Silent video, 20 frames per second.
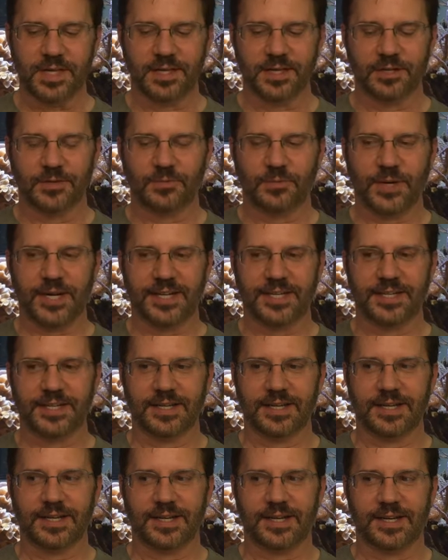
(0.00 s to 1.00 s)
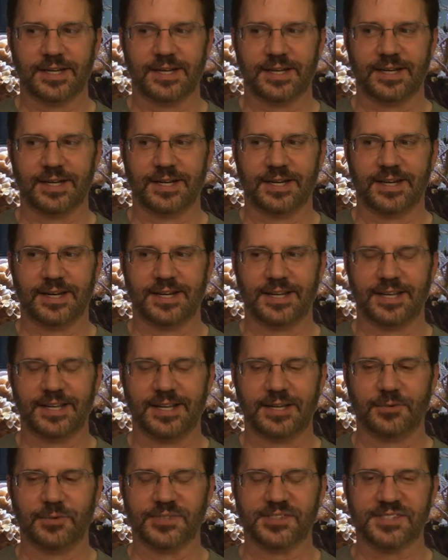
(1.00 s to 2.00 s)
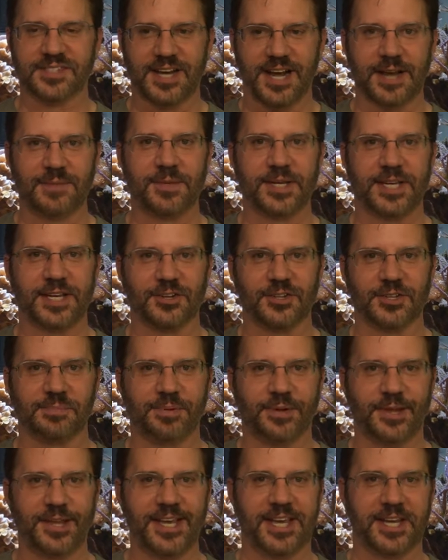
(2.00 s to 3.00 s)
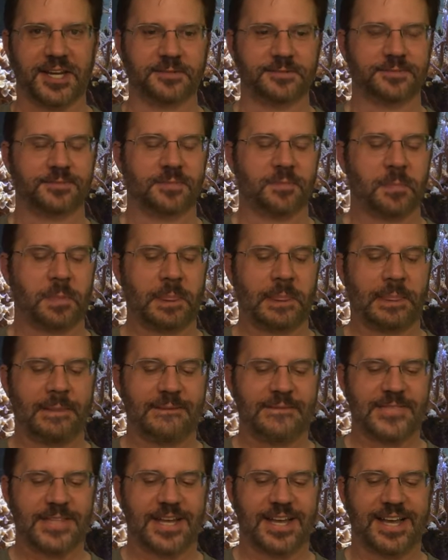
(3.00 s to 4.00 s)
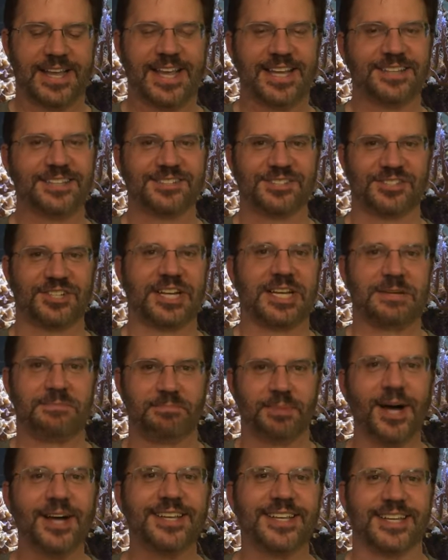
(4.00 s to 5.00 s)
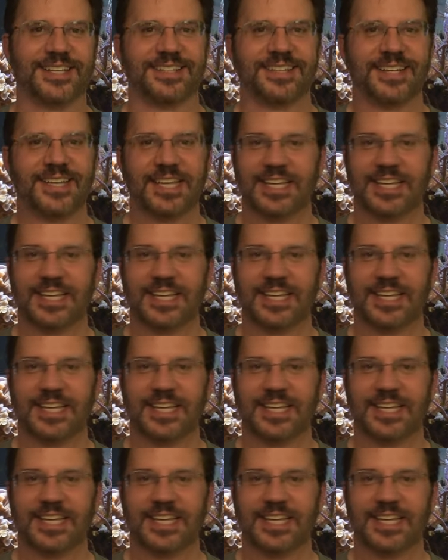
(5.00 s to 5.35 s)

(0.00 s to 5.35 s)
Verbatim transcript: when it was time to get on the plane, I had this giant bucket.